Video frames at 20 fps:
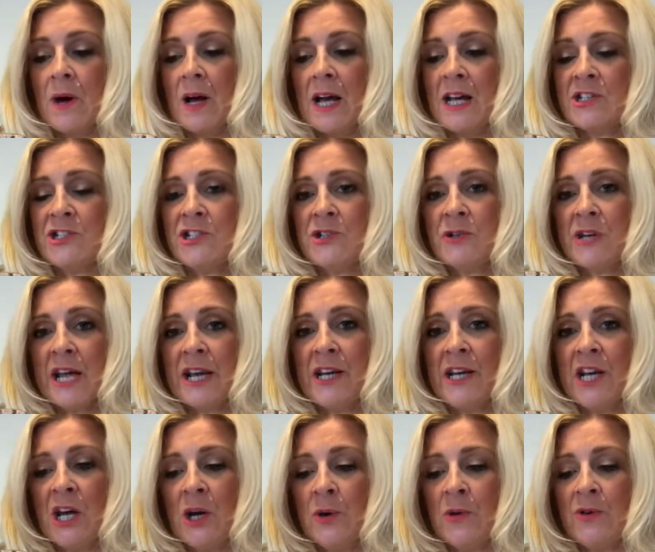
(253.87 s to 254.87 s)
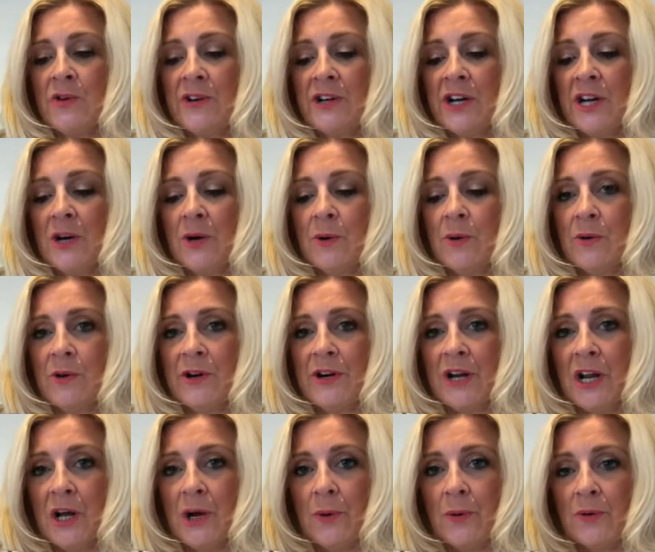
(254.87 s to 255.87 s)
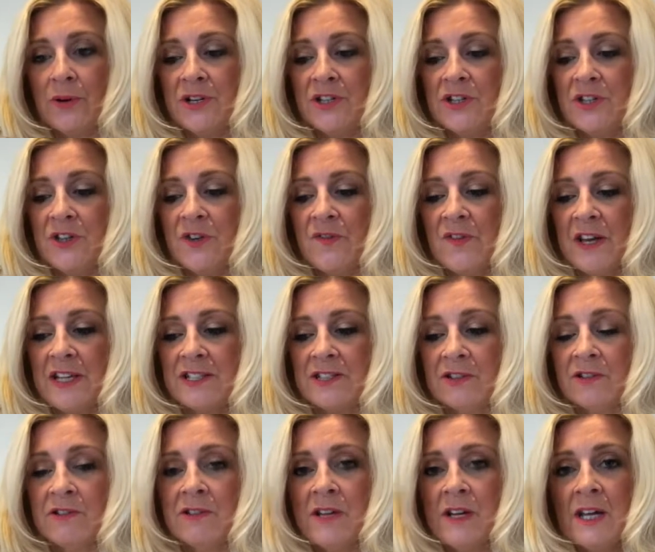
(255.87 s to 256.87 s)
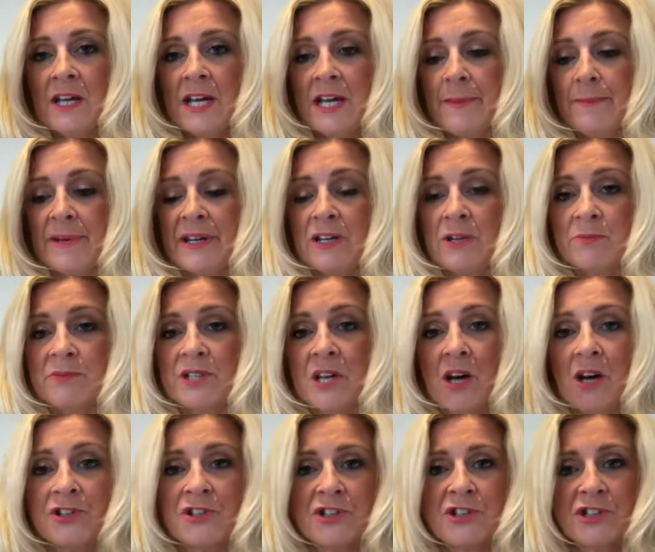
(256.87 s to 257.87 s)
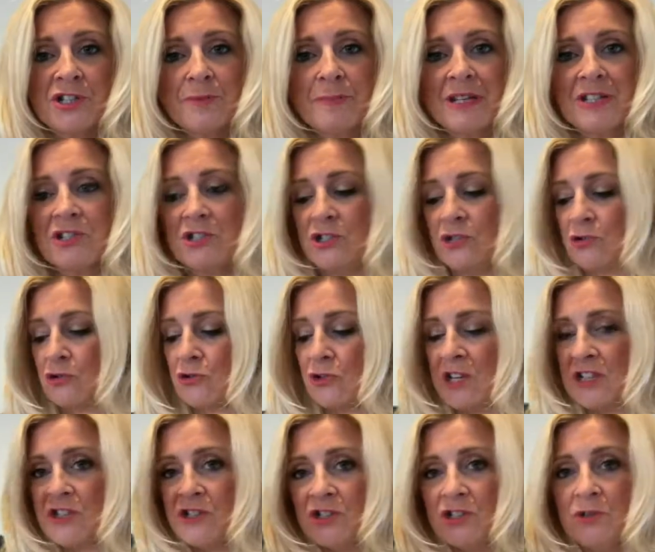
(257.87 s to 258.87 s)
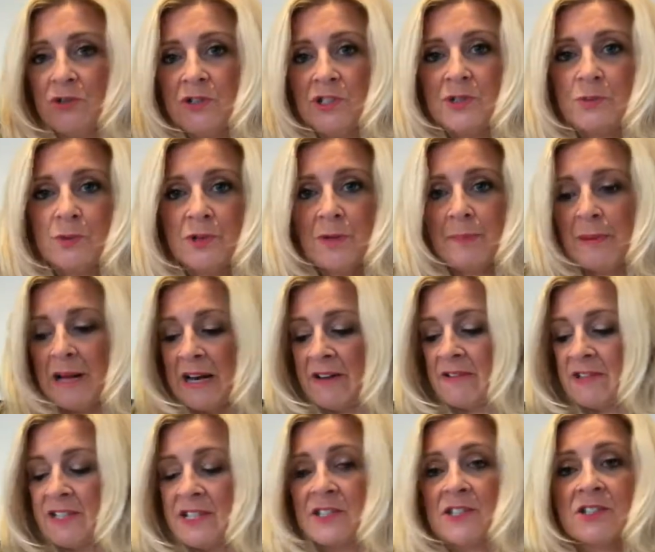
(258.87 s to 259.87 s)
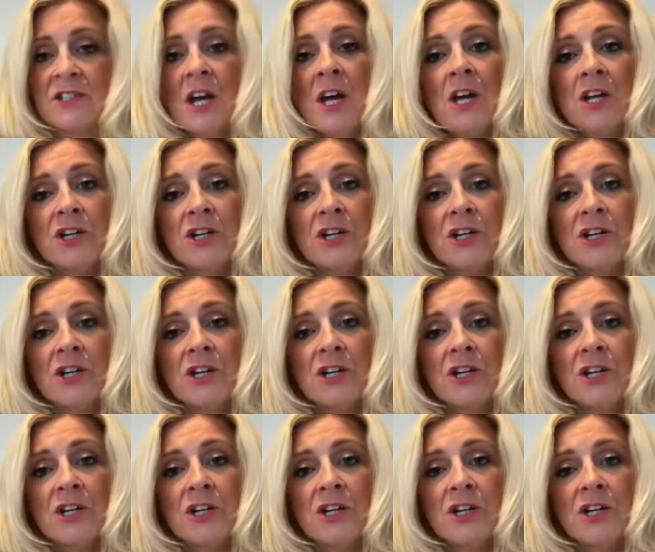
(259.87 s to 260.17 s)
as you get lower and lower and lower into the vessel, it becomes harder. Just imagine you're trying to do this with a pair of scissors.